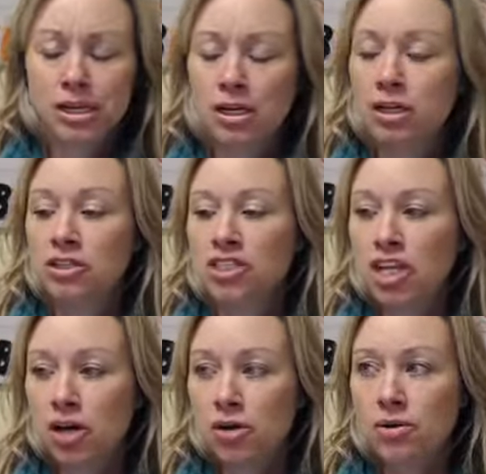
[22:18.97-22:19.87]

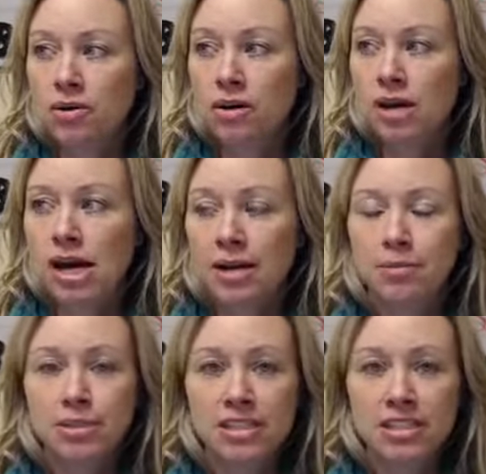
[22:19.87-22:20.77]
So I
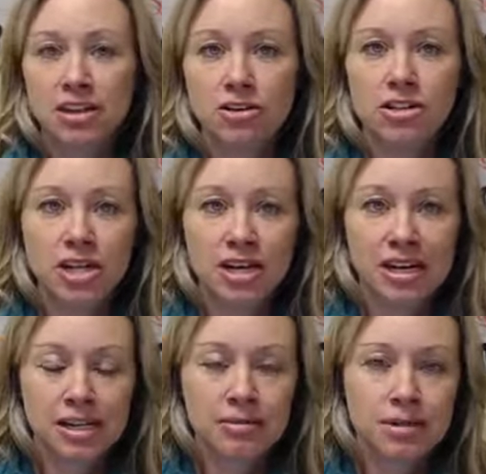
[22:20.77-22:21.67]
proceed to go to
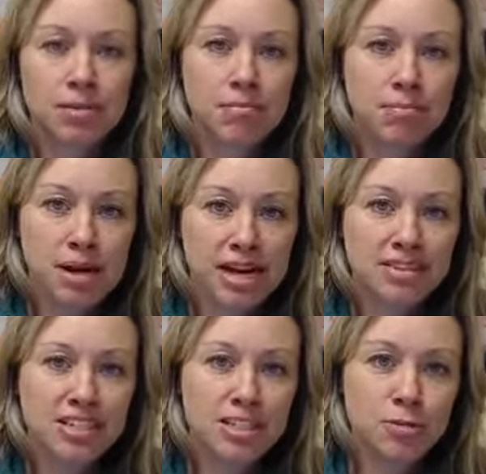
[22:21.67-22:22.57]
Target, buy the
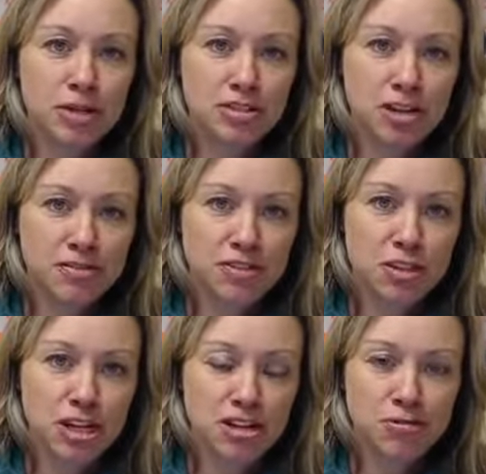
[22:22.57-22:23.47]
dustbuster off the
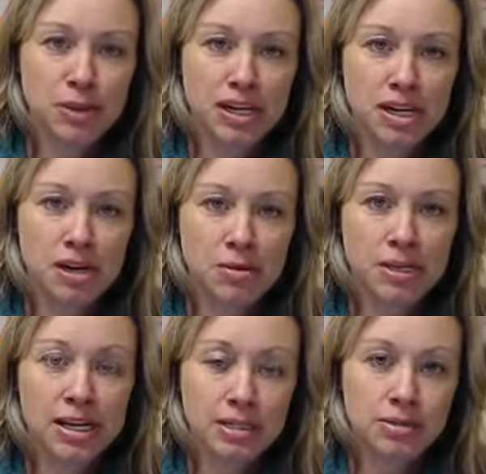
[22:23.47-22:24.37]
shelf, bring it home,
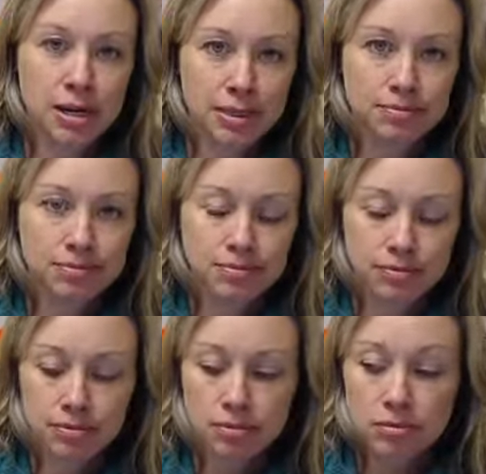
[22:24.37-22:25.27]
and guess what?
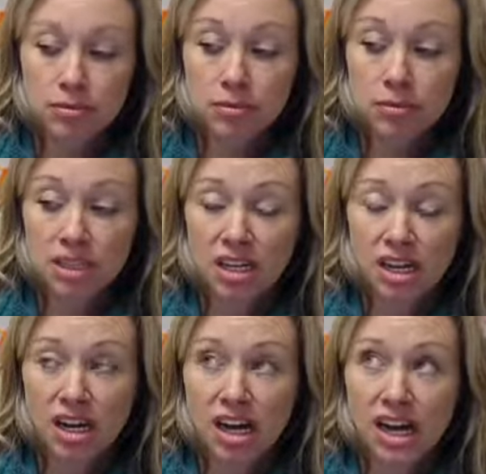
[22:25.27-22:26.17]

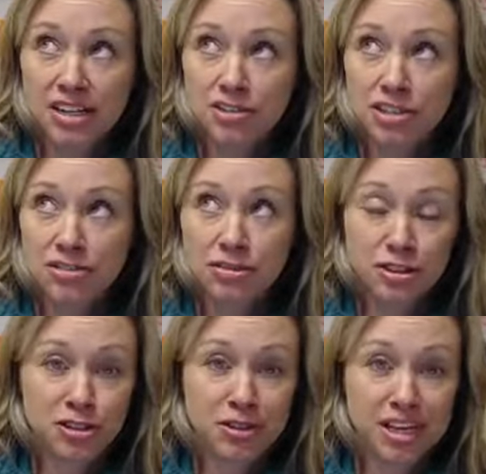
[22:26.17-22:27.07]
I used it for
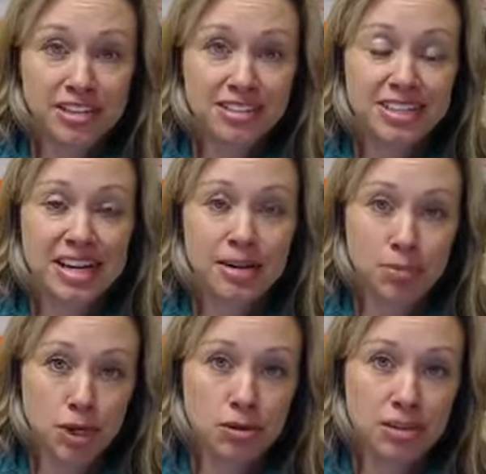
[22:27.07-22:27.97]
2 days and it
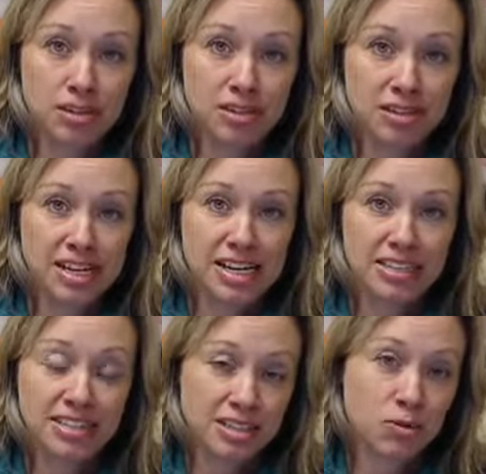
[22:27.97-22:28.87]
broke and
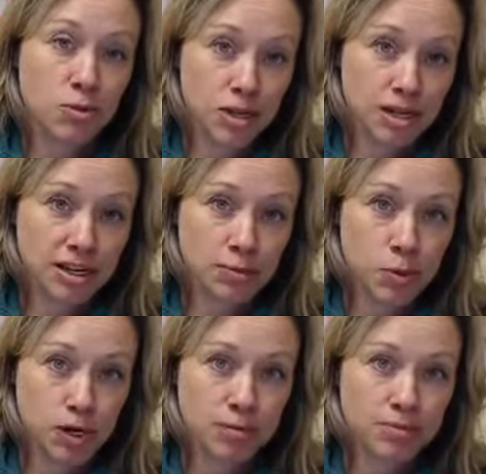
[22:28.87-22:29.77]
it doesn't work
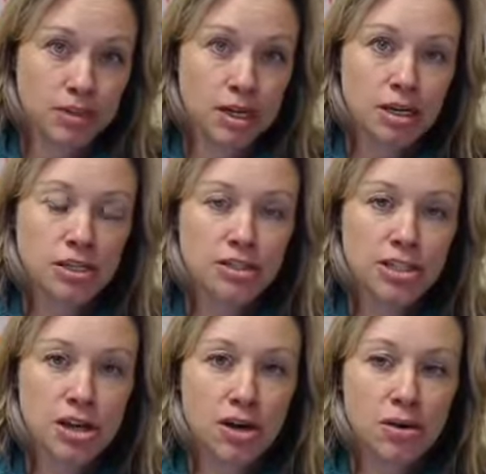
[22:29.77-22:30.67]
anymore.
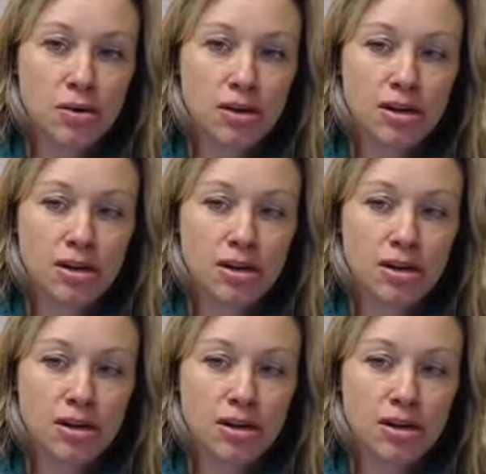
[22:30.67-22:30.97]
So